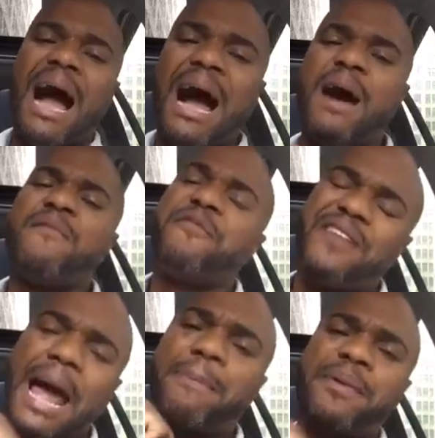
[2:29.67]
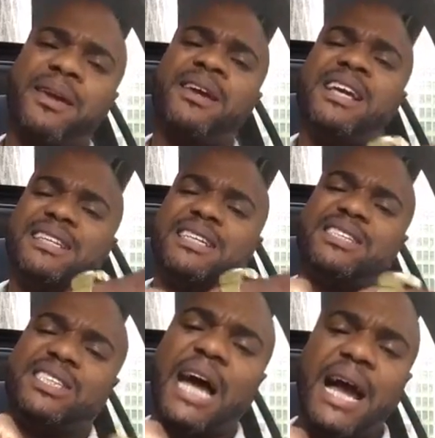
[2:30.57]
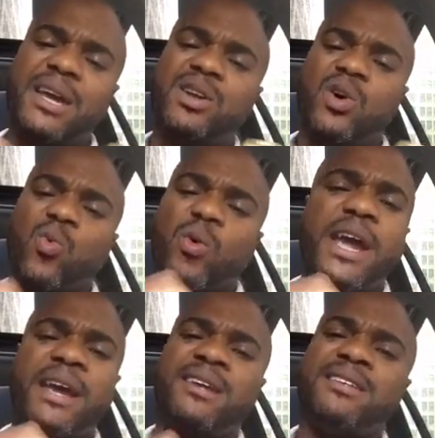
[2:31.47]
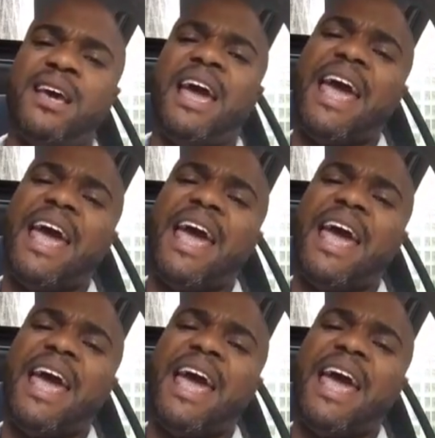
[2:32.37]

I'm flapping these giant wings,